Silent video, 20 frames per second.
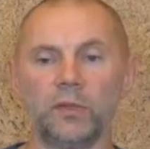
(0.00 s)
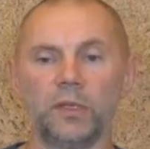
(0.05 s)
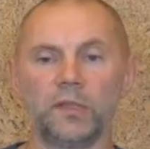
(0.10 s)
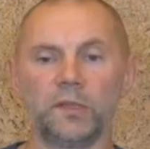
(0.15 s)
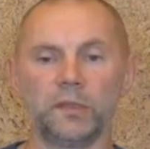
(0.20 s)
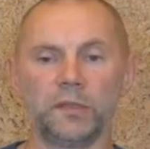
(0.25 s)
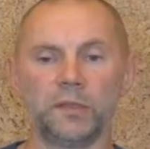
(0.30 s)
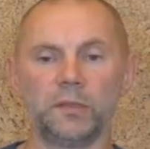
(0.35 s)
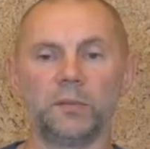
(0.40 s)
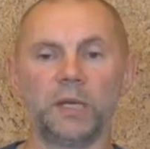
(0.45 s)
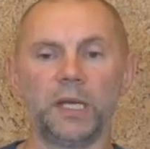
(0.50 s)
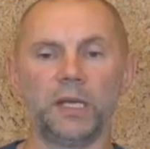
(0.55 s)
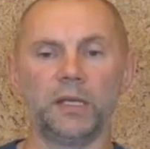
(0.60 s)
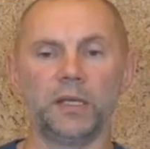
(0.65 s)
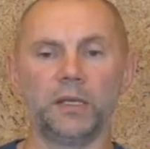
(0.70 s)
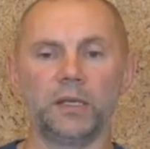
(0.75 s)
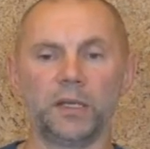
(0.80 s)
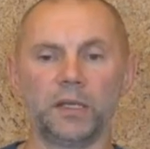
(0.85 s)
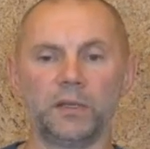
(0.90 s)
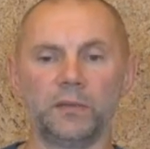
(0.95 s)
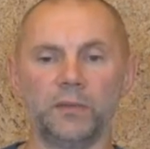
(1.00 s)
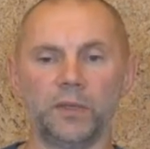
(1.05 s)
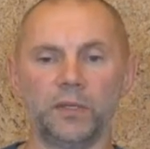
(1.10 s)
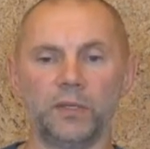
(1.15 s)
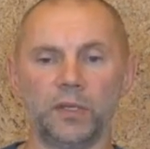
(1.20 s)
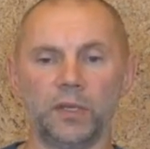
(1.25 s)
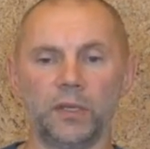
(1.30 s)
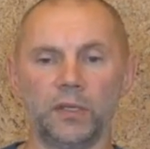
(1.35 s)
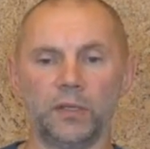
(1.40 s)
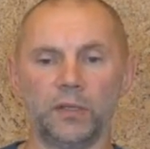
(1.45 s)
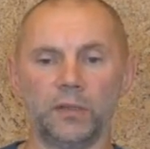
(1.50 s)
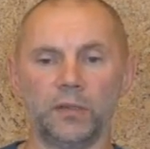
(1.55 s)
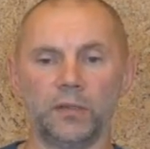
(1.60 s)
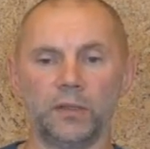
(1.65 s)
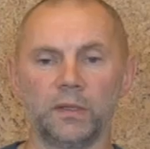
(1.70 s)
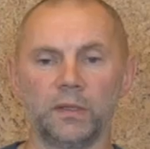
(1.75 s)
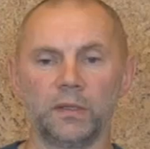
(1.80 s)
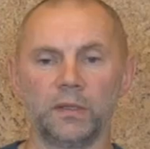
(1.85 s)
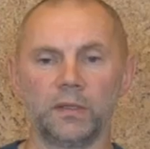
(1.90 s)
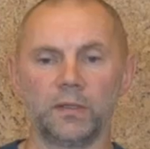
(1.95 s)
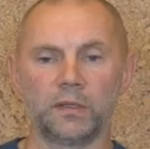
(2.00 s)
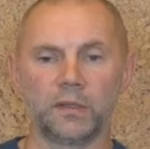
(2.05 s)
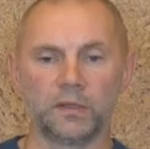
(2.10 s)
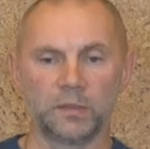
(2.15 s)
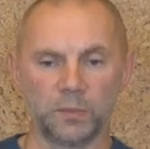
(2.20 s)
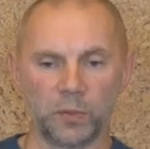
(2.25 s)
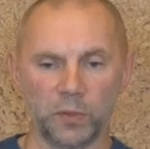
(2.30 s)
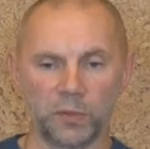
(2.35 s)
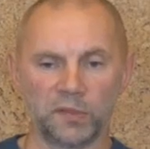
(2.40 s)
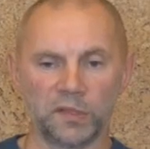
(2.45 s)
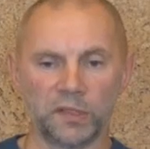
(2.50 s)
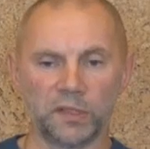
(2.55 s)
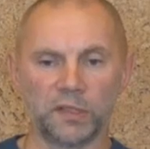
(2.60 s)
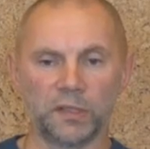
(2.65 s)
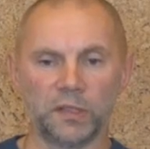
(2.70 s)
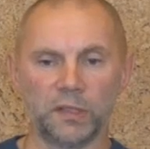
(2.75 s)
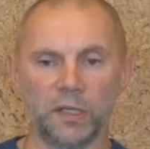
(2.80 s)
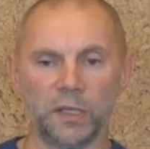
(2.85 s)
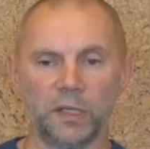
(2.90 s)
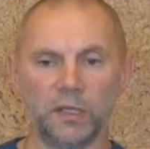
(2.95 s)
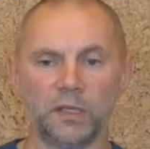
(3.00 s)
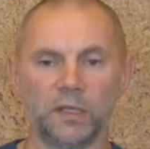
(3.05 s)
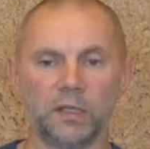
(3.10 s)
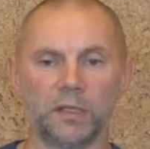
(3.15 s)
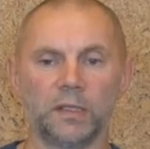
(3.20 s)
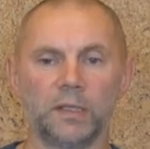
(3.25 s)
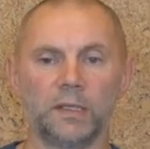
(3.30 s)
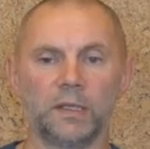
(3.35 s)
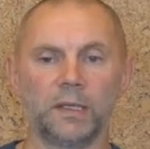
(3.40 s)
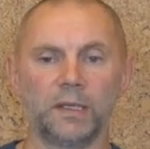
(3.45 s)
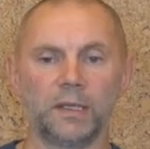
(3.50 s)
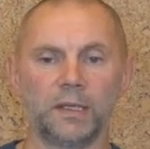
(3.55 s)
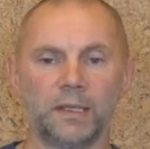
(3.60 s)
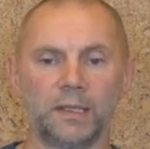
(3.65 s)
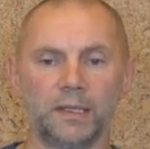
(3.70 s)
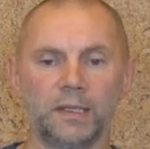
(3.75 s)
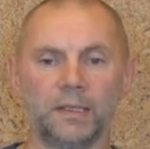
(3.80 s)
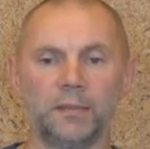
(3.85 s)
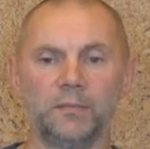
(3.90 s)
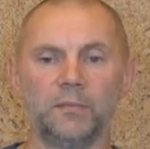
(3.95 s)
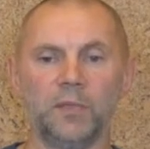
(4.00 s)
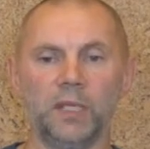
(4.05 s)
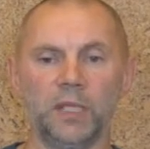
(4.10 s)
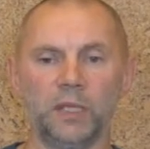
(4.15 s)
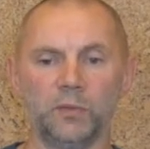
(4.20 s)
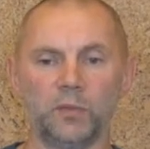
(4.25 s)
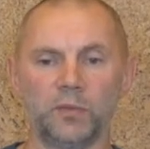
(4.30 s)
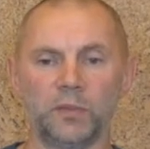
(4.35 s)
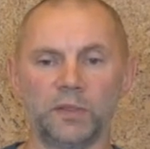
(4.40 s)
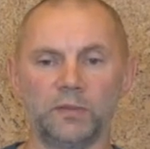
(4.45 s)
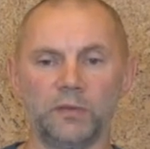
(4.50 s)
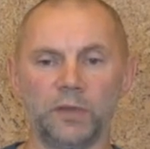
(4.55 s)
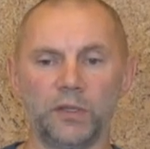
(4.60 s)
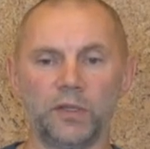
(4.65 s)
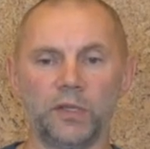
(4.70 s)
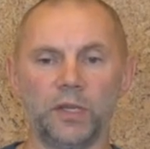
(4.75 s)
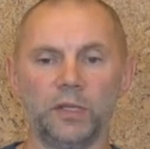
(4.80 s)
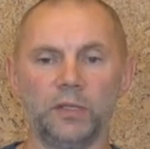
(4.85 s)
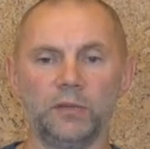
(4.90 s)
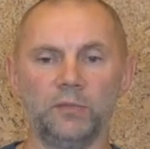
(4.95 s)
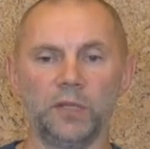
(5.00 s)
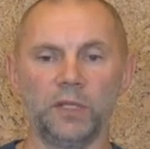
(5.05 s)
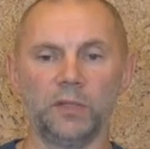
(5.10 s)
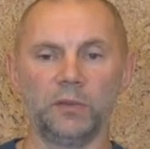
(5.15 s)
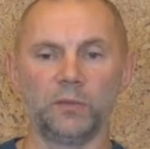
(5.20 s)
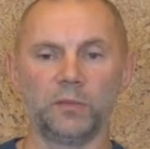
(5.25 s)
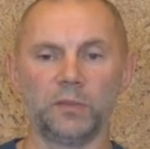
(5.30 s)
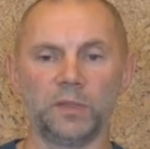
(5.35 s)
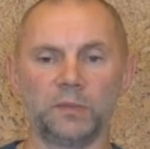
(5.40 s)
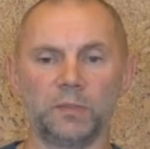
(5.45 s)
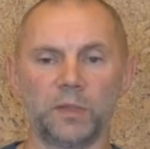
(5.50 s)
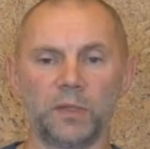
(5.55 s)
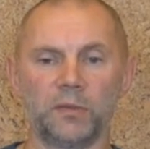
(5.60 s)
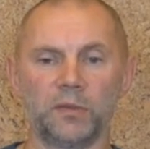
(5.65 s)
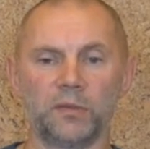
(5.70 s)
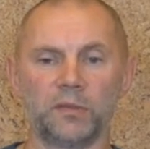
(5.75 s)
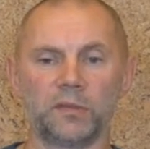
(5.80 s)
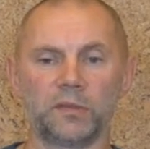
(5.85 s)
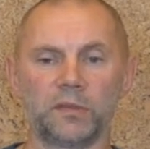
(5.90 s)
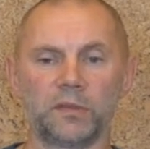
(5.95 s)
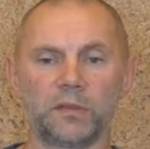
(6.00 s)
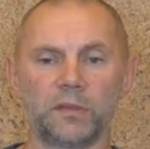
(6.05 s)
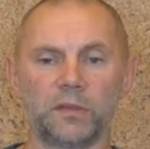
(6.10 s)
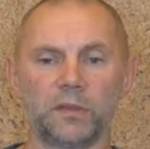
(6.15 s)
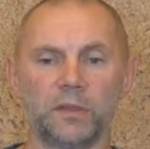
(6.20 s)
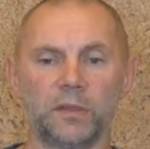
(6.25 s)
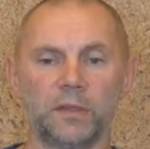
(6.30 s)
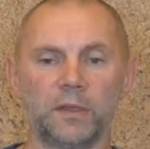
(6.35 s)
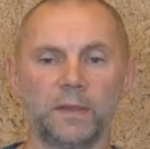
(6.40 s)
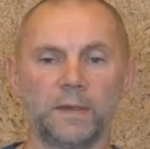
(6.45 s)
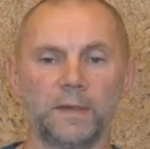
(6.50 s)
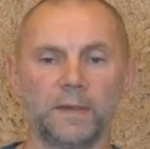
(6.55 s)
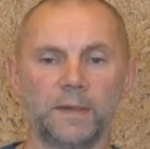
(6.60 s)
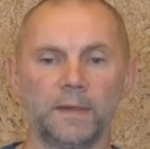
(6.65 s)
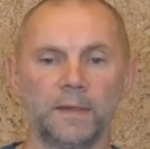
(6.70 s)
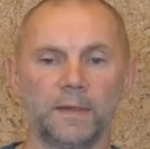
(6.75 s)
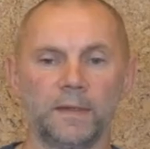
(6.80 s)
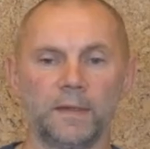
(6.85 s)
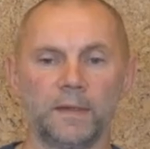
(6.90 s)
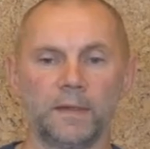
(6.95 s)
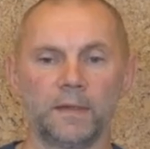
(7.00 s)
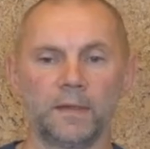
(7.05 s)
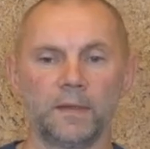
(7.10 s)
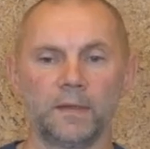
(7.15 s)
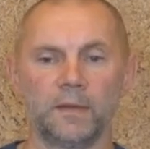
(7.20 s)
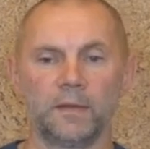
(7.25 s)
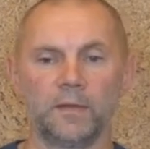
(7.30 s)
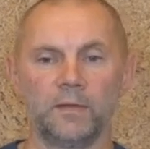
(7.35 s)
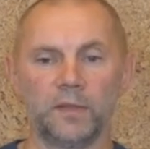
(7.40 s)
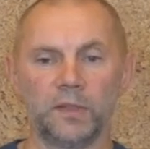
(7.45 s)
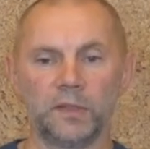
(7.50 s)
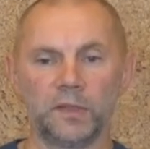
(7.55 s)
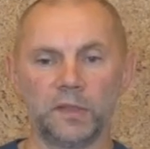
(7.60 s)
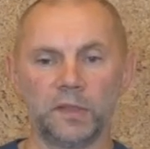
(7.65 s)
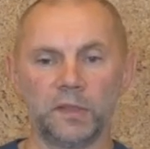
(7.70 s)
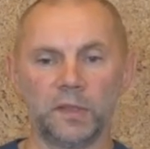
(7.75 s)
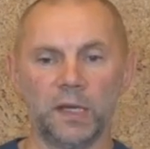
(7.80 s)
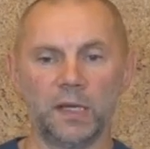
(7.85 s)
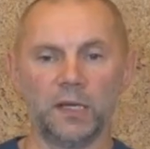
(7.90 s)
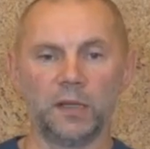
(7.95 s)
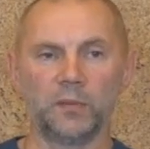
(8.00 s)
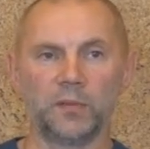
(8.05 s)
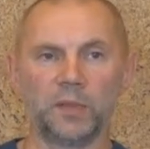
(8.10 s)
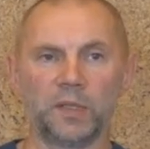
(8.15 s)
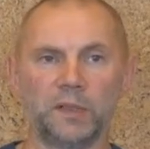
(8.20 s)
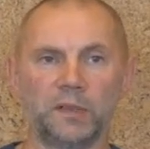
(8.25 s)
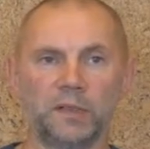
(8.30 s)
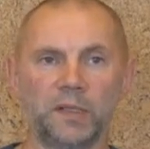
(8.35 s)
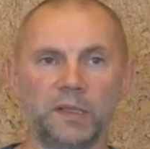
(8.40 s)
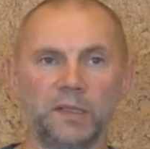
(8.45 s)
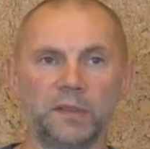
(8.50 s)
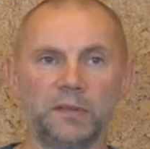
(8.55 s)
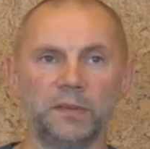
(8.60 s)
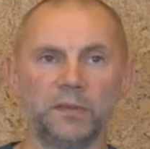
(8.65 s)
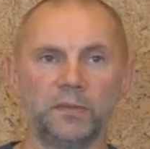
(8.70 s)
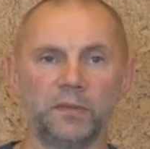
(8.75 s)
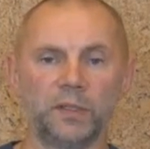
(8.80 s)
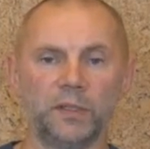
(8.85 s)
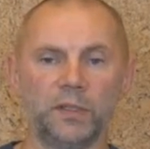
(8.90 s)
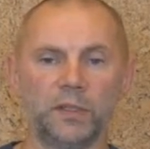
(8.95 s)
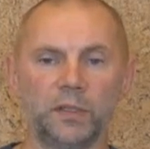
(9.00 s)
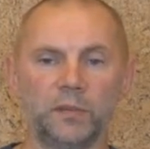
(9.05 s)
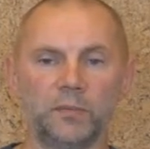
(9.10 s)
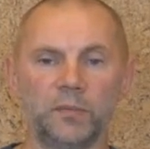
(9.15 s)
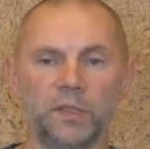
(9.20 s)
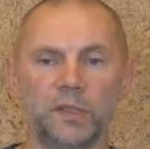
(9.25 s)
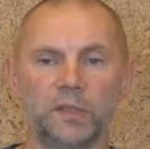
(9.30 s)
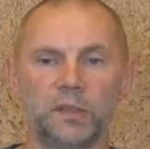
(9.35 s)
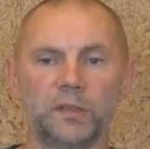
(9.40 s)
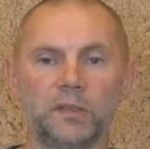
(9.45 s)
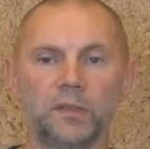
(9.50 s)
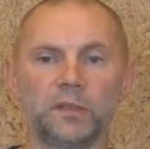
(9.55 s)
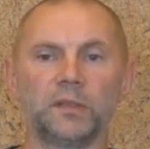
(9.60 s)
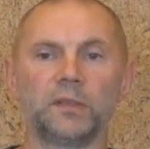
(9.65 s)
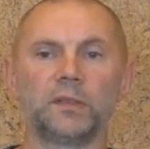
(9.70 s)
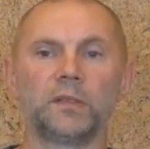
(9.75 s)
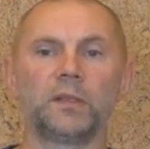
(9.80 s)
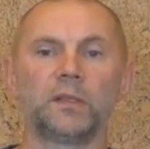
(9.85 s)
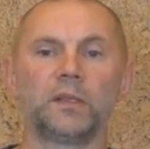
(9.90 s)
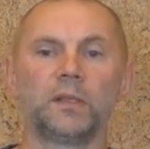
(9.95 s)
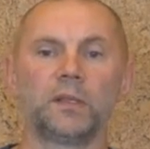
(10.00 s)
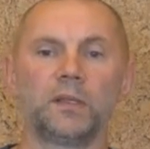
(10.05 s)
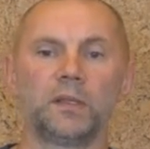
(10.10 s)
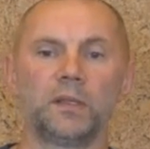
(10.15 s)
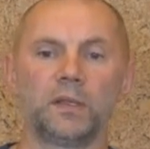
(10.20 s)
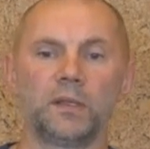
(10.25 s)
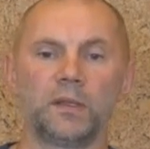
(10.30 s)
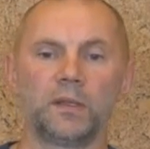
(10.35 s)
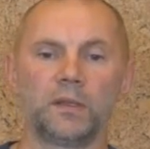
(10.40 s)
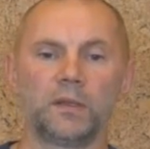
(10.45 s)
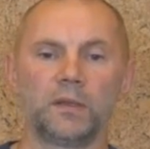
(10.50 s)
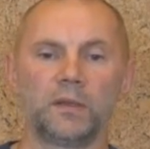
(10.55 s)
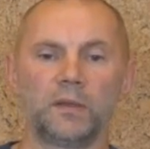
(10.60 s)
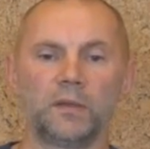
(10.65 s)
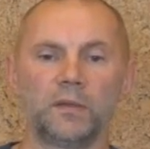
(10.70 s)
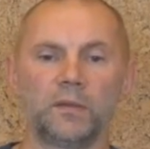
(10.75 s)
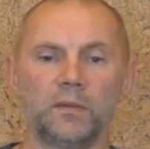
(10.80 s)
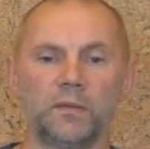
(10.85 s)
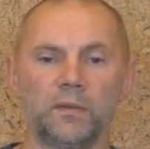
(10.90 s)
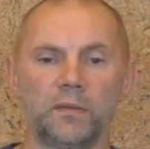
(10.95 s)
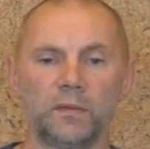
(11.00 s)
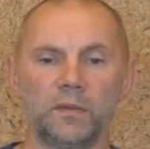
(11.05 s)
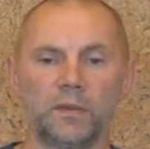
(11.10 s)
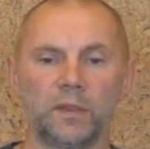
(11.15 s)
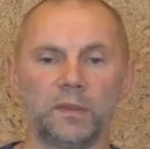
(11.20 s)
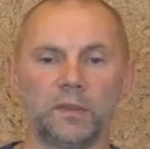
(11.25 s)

Just sit with minimal distractions, minimal concerns, in unsocial space, in some quiet, comfortable, warm place, where even flies won't bother you.